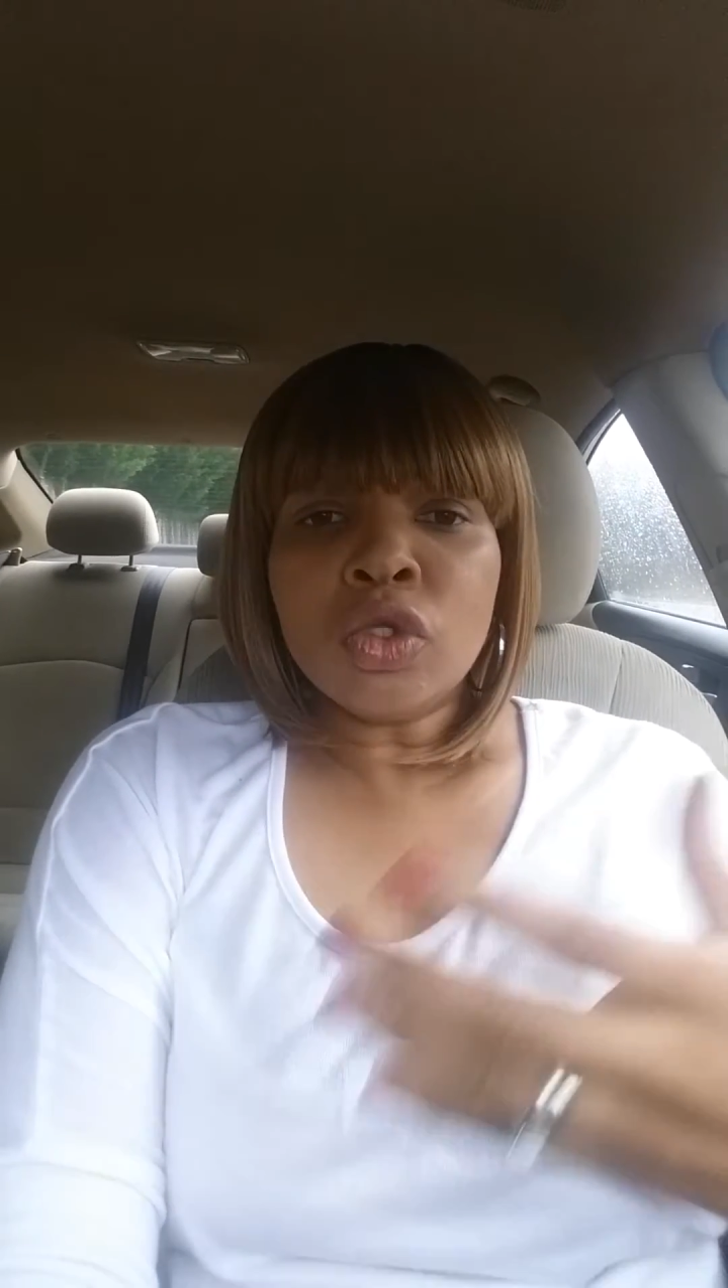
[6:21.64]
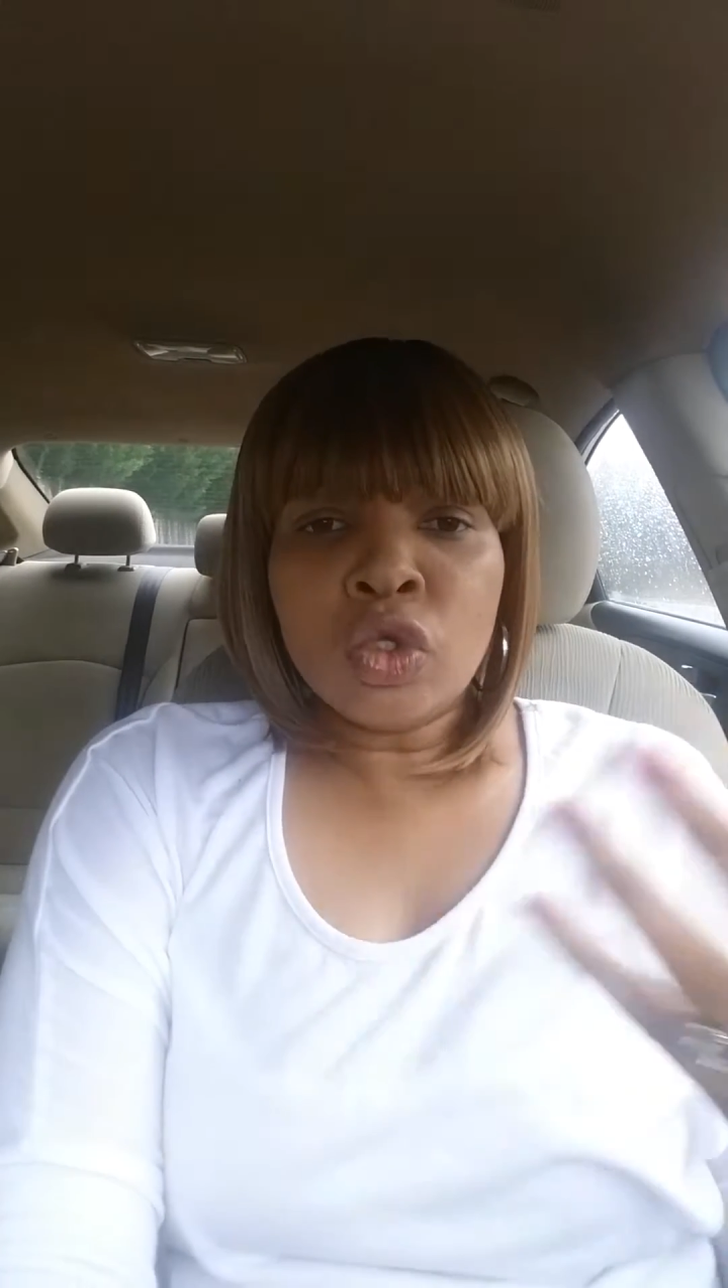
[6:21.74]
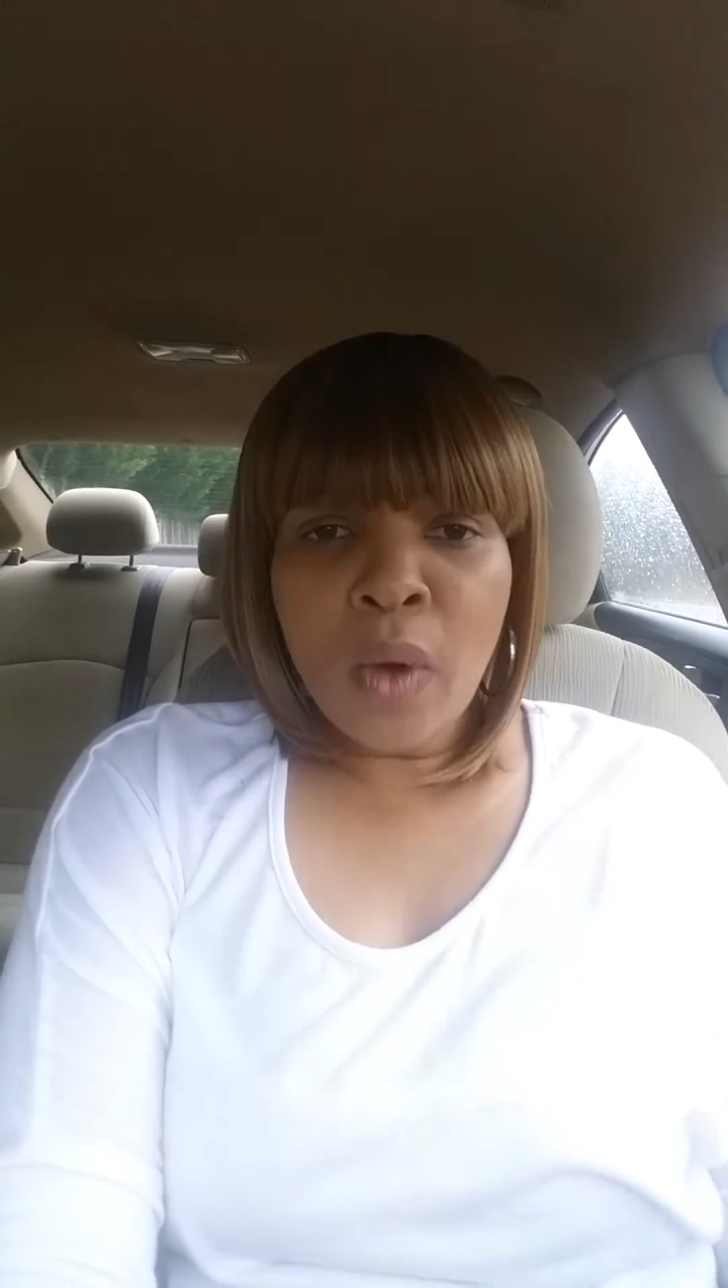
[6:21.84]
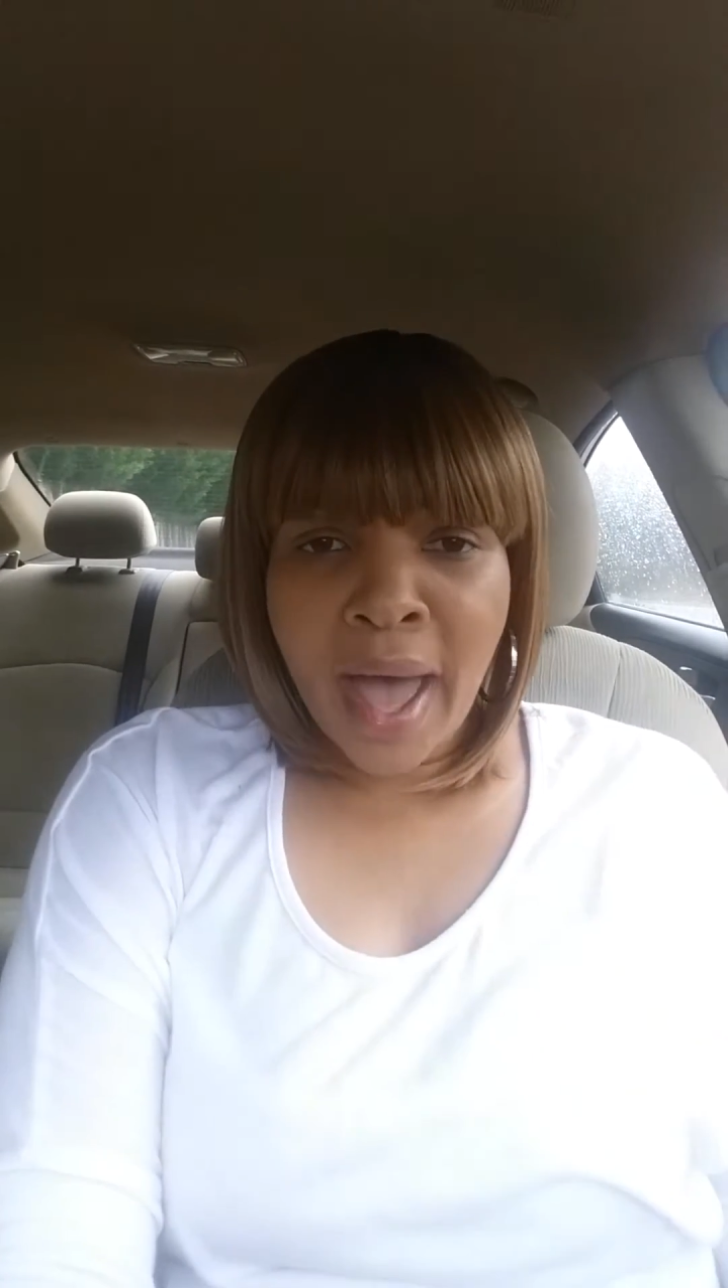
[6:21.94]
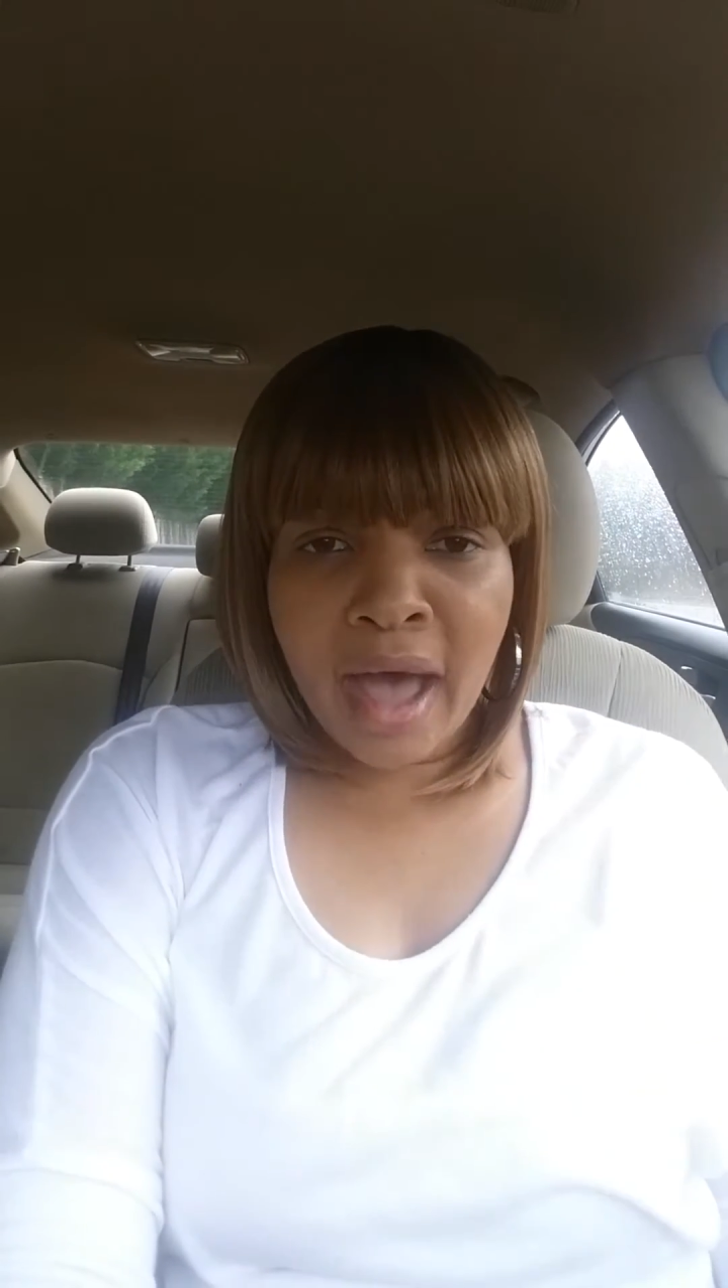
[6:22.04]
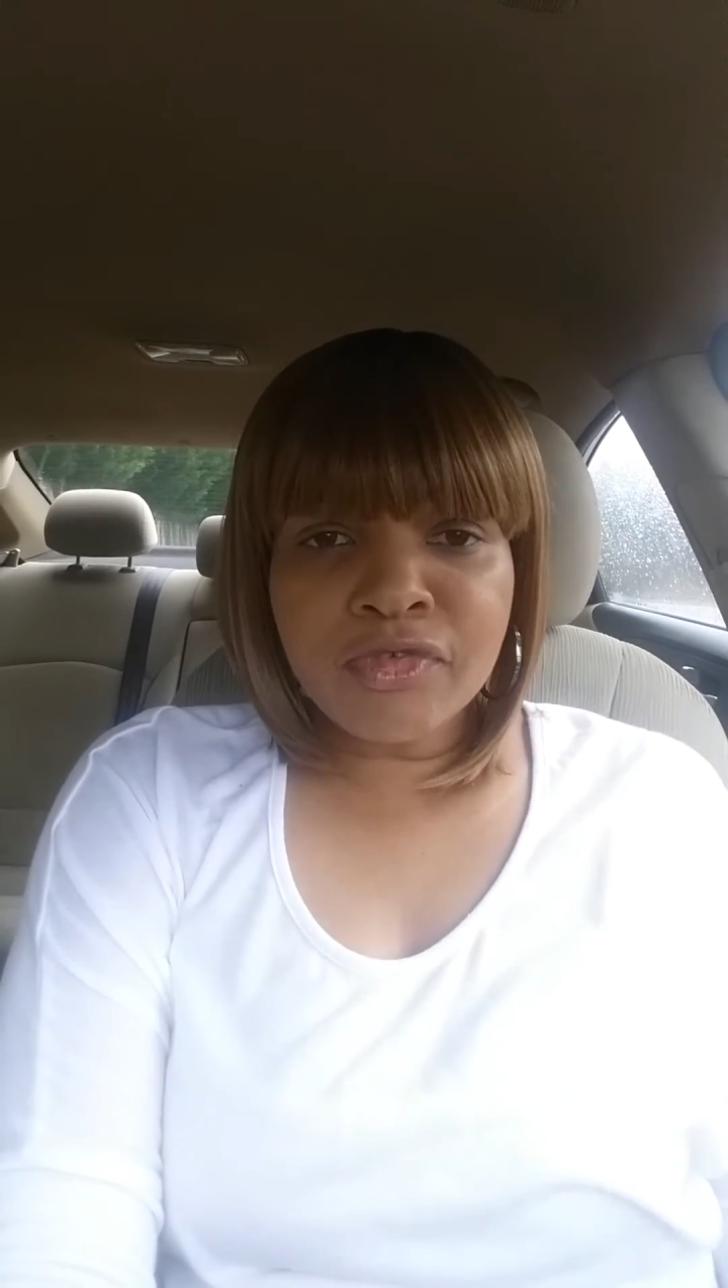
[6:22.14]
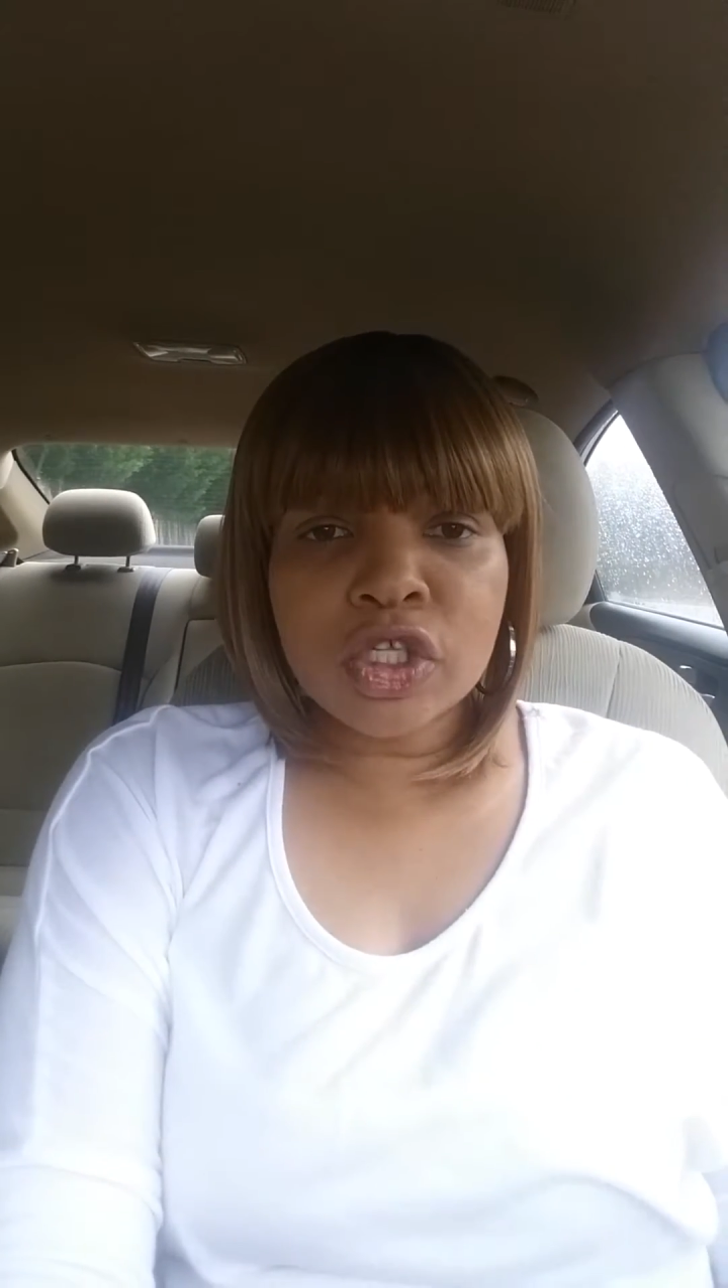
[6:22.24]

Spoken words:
You have